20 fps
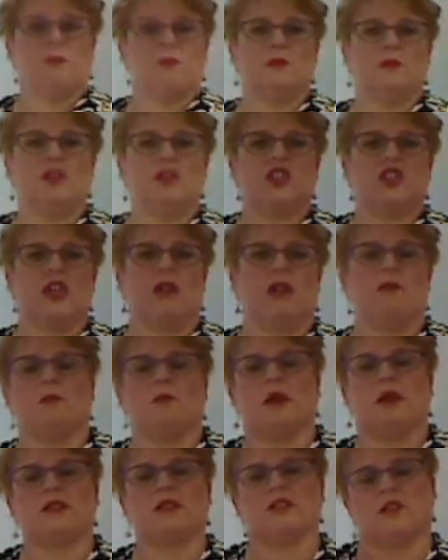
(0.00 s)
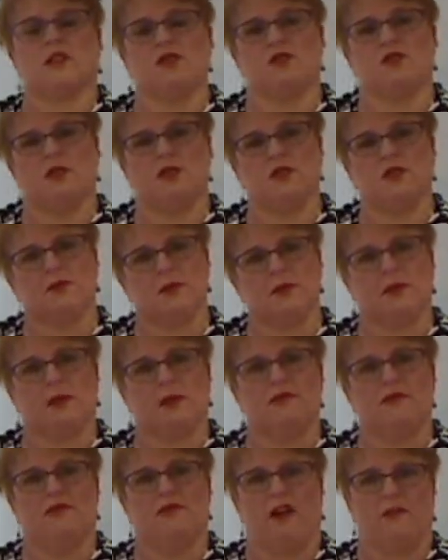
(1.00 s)
be shared amongst those roles
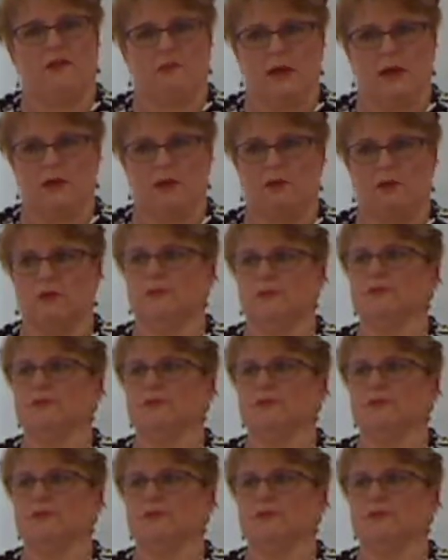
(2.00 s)
between 5 people.